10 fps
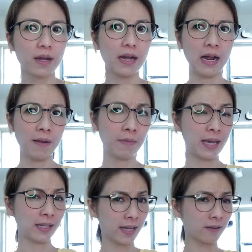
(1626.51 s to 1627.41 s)
I'm
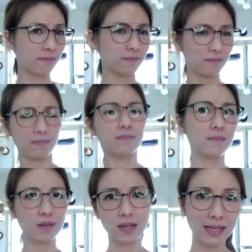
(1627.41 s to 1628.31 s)
guessing
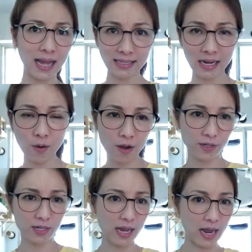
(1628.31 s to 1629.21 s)
that's how
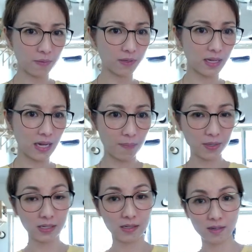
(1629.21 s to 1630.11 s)
often that
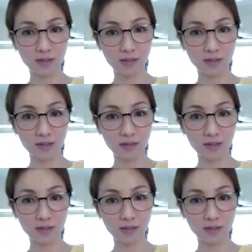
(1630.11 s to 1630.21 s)
happens